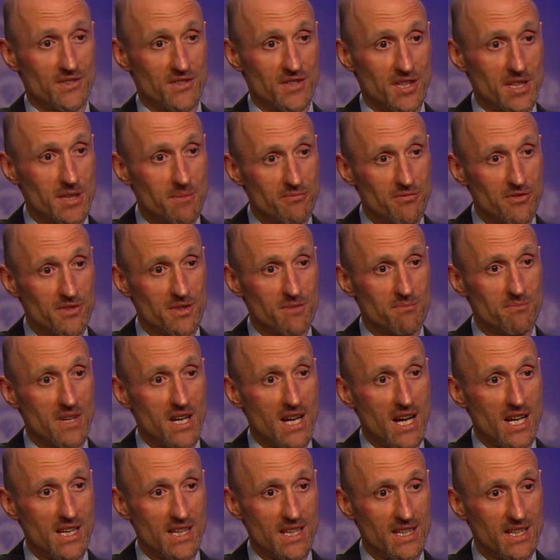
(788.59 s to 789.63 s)
are deeper in the
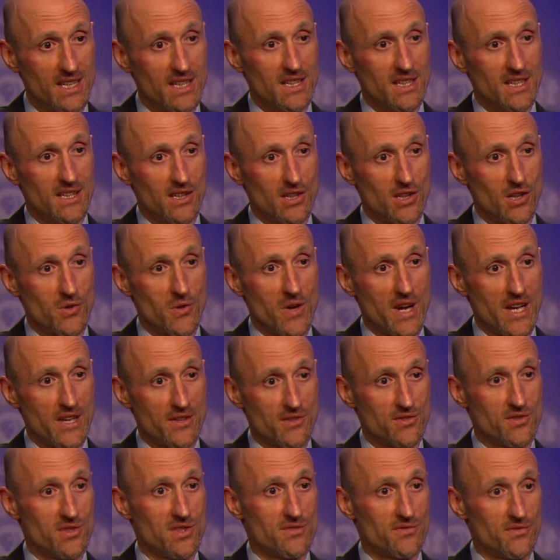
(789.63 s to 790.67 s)
body, lower
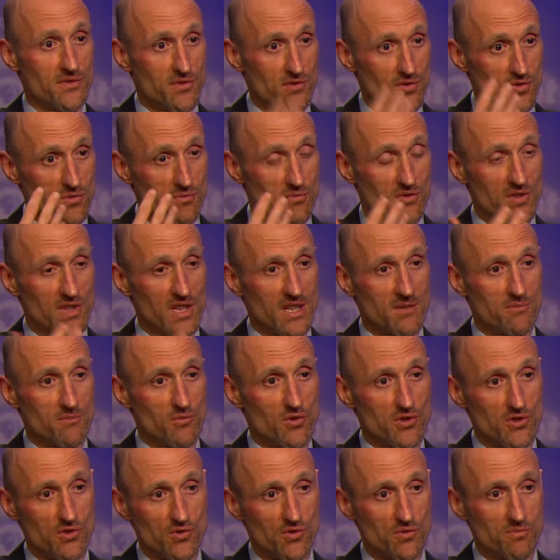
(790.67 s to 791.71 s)
energy for tumors that are
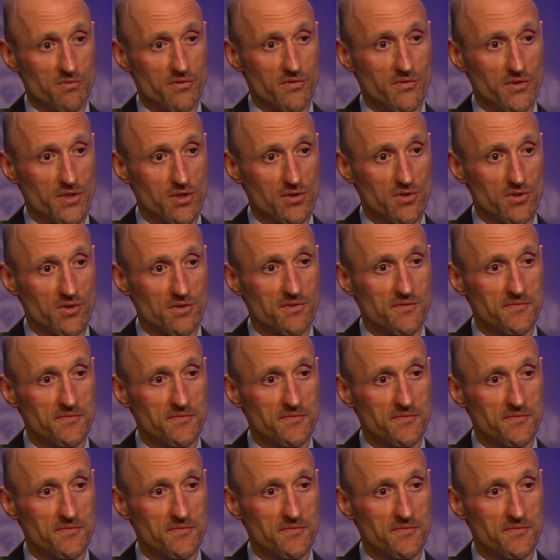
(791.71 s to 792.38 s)
more superficial.